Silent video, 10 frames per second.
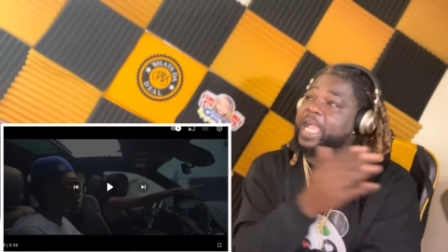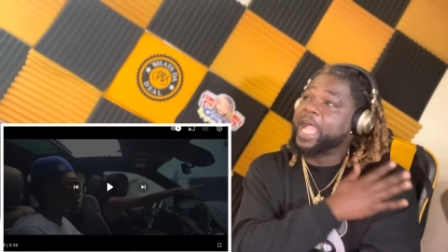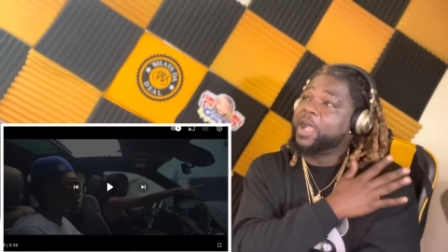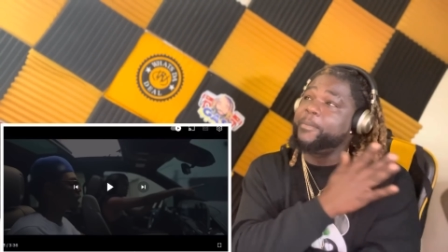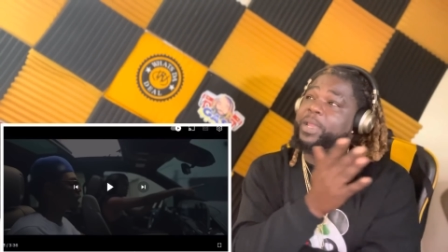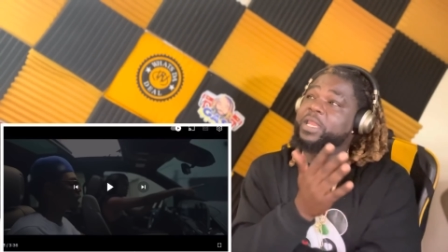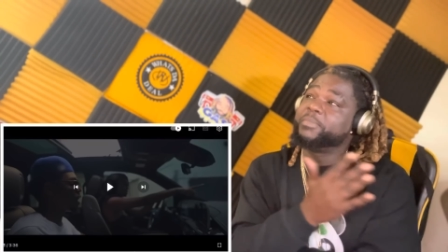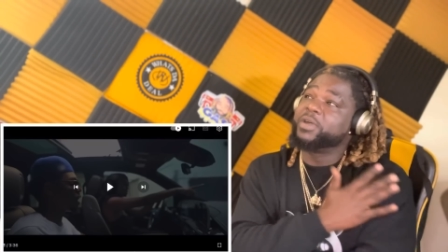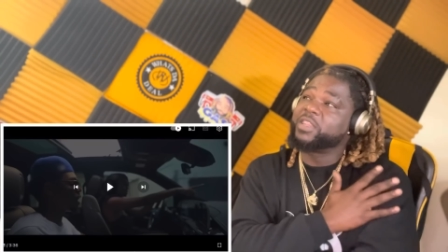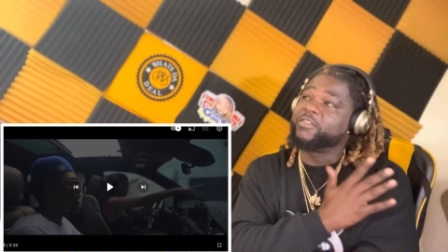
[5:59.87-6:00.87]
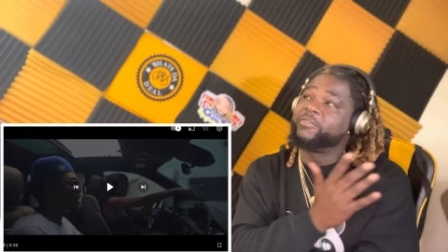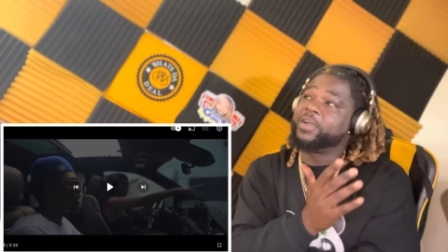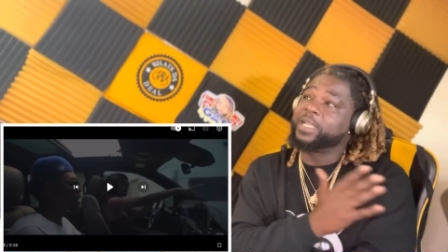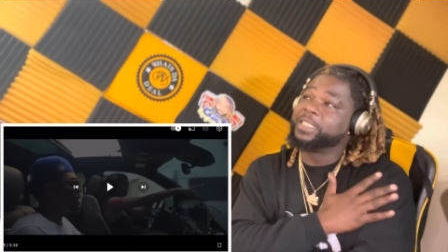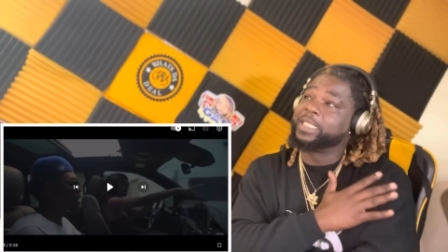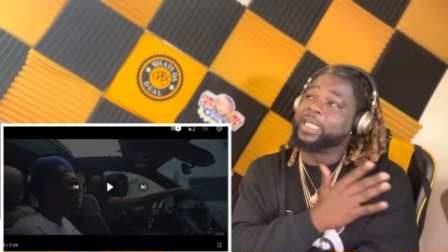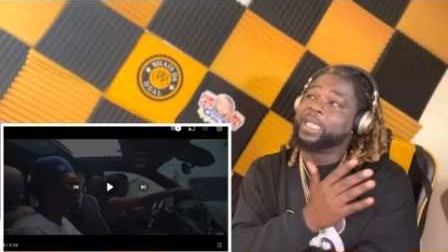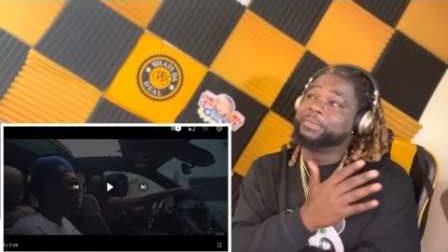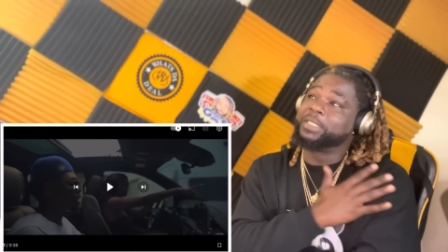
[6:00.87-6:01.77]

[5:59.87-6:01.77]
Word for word: how many motherfucking times